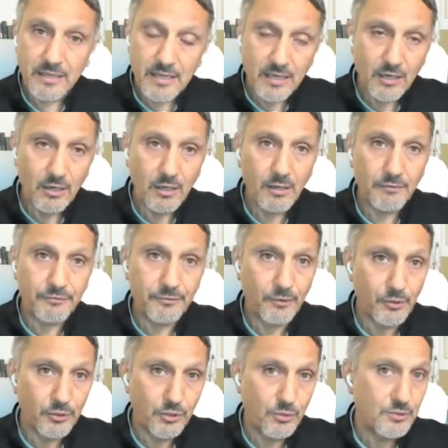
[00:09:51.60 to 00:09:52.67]
thinking
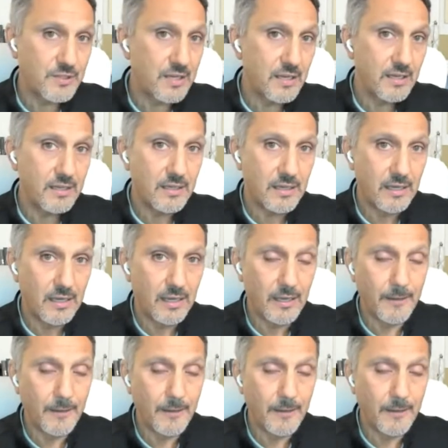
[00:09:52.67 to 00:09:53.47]
of or using